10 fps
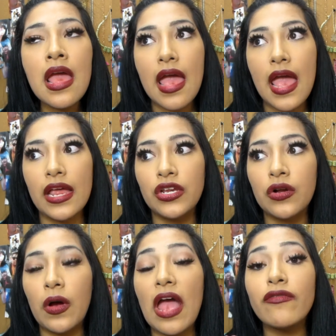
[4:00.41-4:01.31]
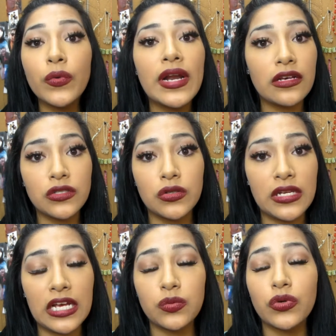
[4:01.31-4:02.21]
and you know, everyone has those
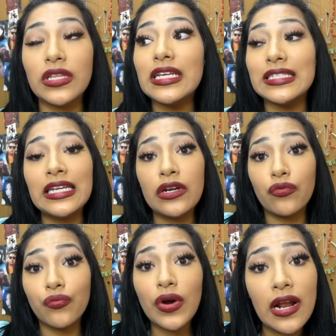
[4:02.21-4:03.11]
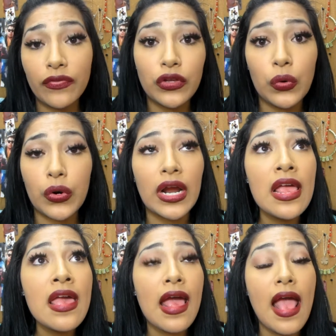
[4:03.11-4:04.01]
days where they just need to run out the door,
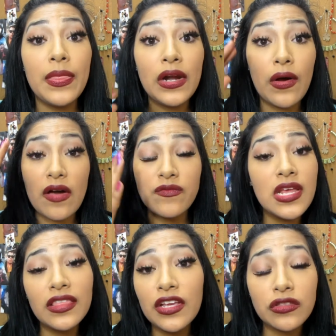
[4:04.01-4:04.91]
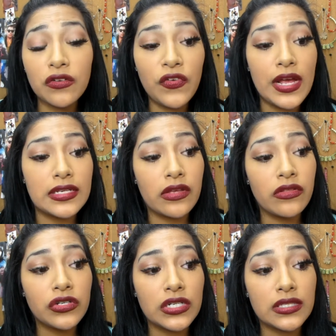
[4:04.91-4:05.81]
and they don't have nothing on their face, and
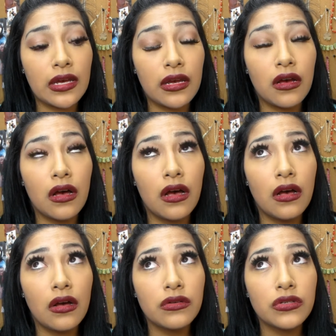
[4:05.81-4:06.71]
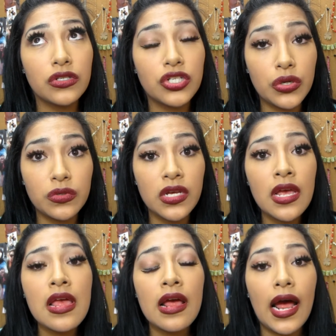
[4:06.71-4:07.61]
they're just like, oh, shoot,
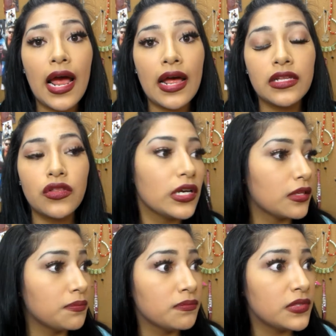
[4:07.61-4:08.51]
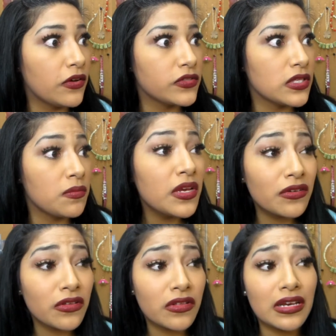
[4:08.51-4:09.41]
and they look at themselves in the mirror,
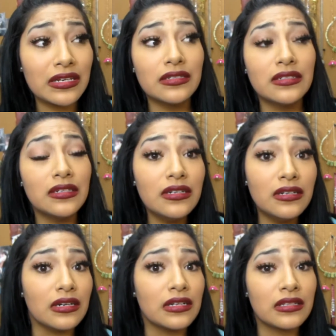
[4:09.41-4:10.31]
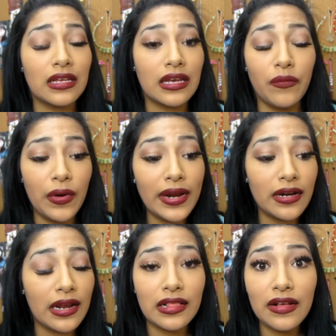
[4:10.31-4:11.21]
and they're like, Oh, like why
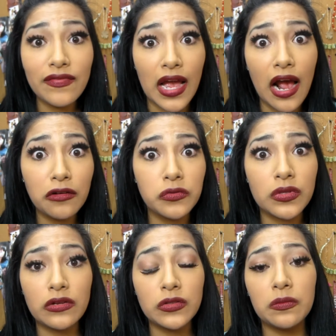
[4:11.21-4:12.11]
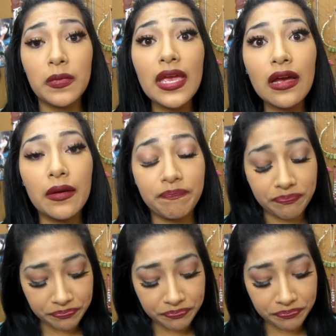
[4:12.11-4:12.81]
did I leave the house without doing makeup?